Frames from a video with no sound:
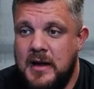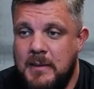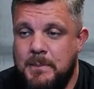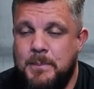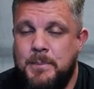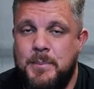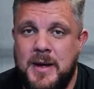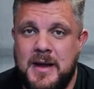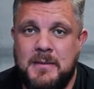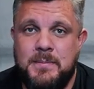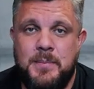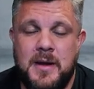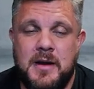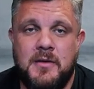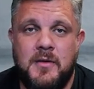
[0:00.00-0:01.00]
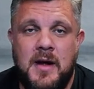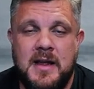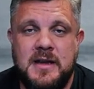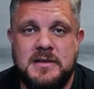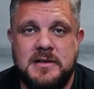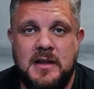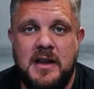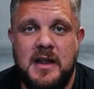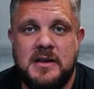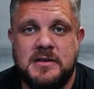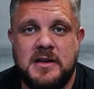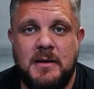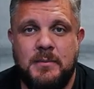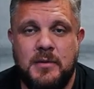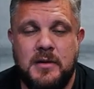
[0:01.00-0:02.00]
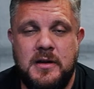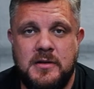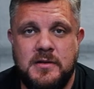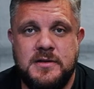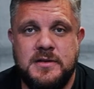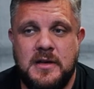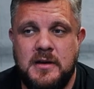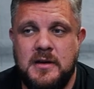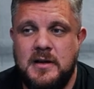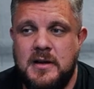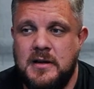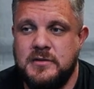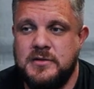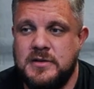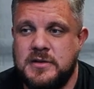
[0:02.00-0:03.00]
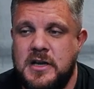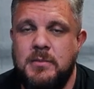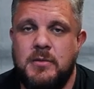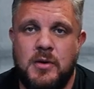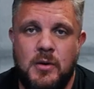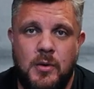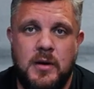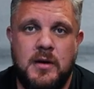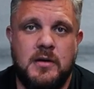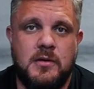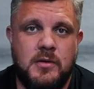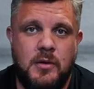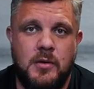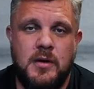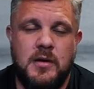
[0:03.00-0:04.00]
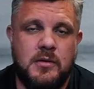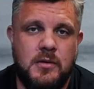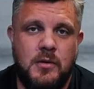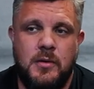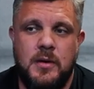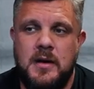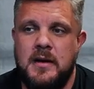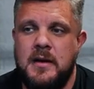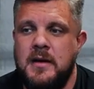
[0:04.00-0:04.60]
a big, big rise in the next couple of years, and it'll just keep growing and growing and growing.